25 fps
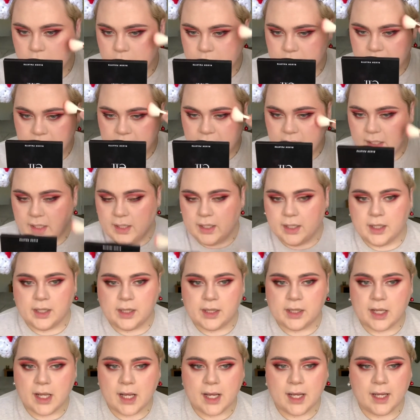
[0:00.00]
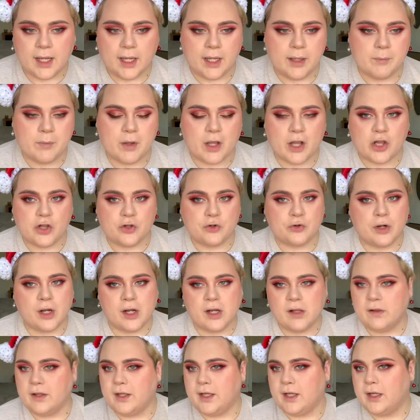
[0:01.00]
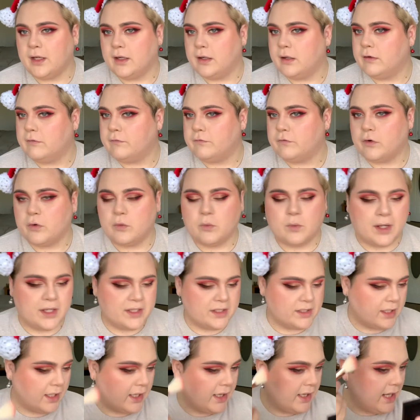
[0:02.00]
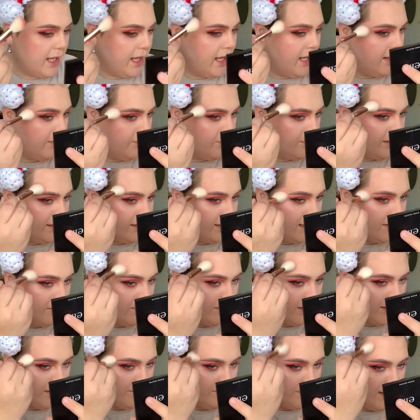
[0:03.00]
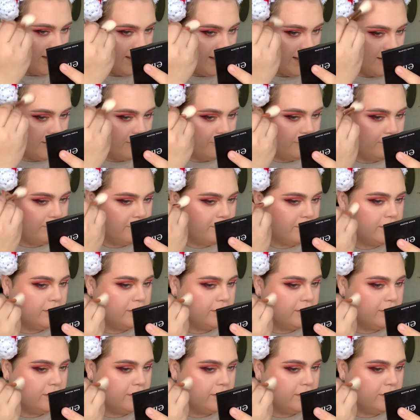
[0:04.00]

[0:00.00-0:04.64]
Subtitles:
because I'm struggling for what to say when it comes to myself.